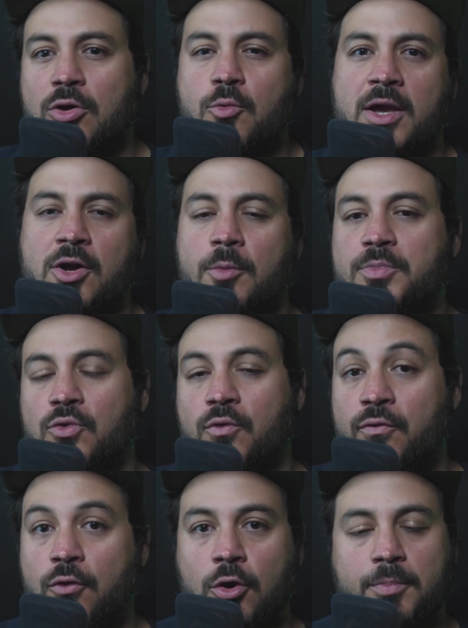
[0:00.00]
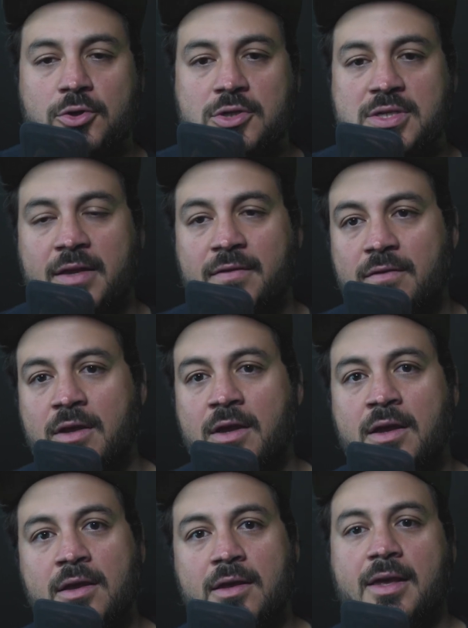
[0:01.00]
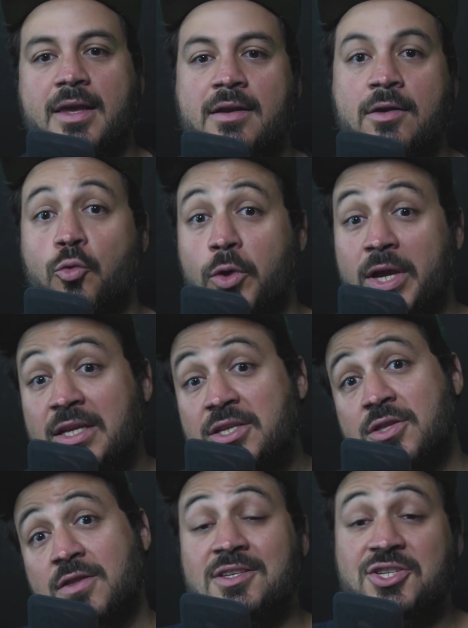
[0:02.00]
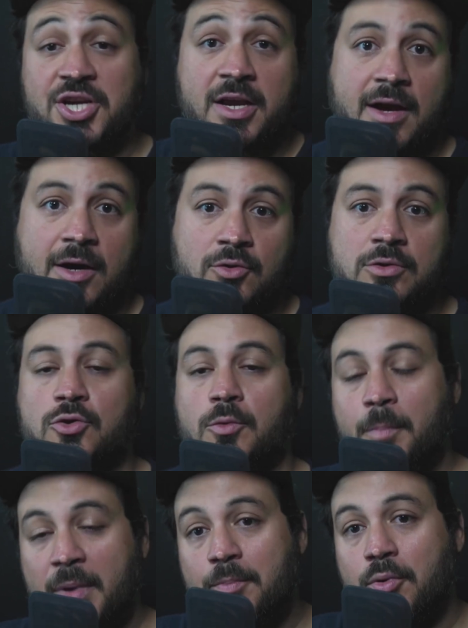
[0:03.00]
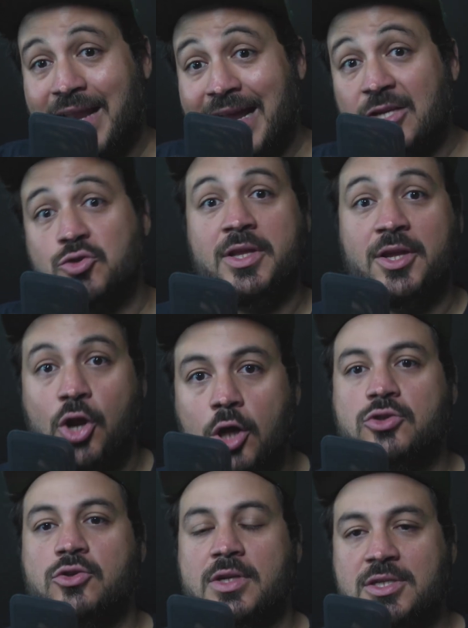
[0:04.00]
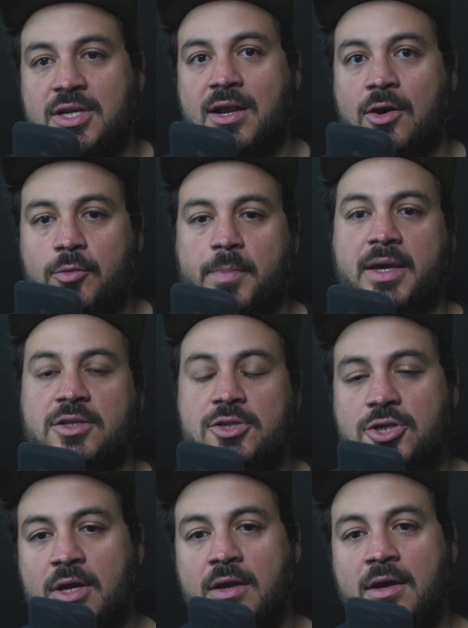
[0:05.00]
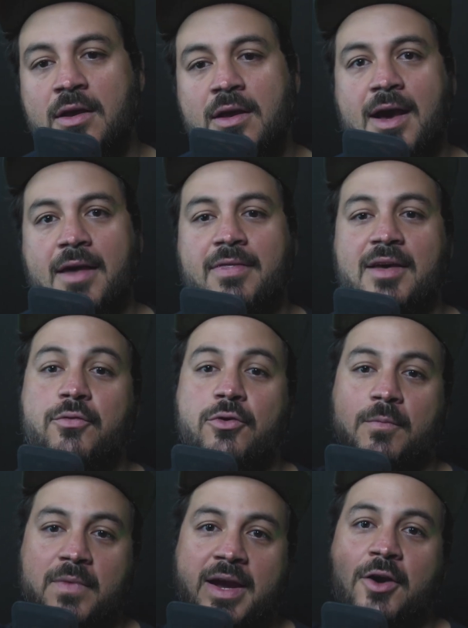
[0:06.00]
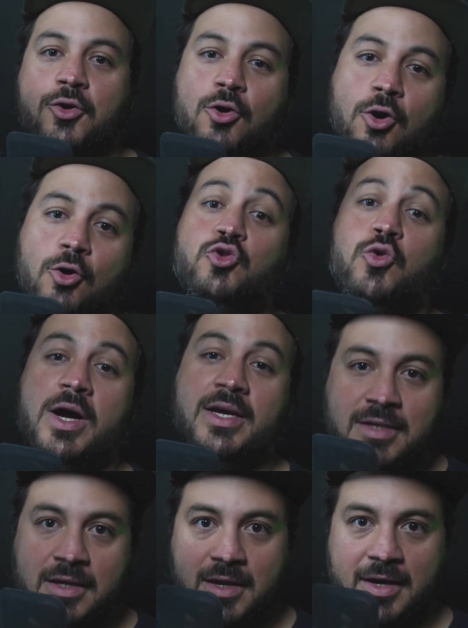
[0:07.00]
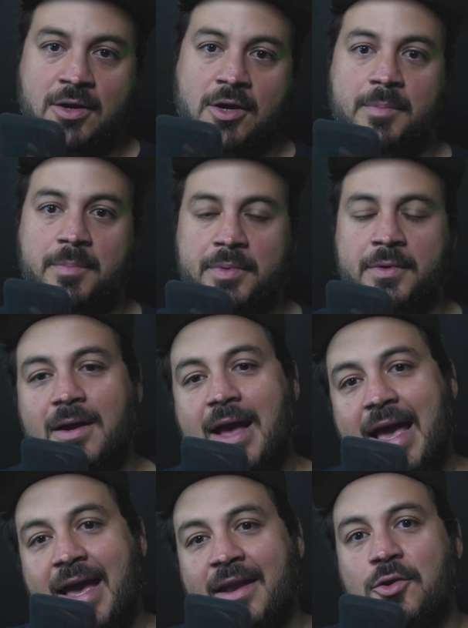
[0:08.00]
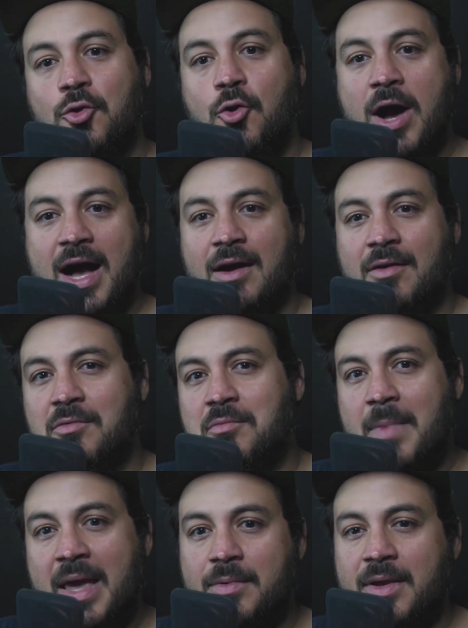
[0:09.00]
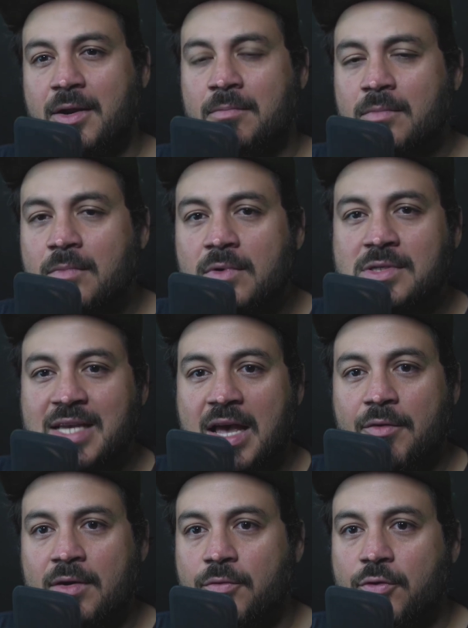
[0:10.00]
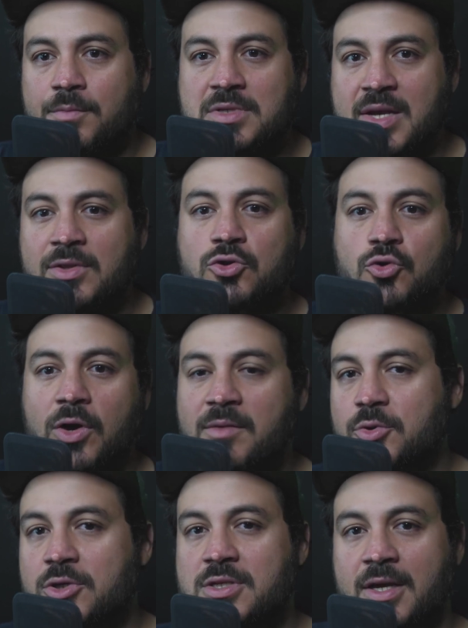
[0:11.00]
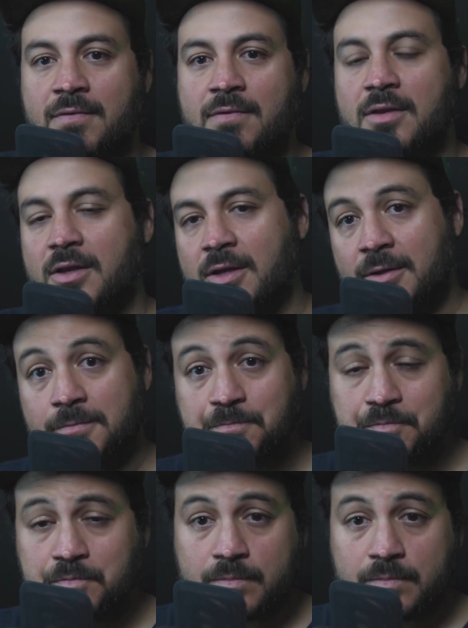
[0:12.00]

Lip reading: way up to 4% in reached checkout, so people that actually got to the checkout page. And then from there, you go twice again up, and you have maybe from 7 to 8% in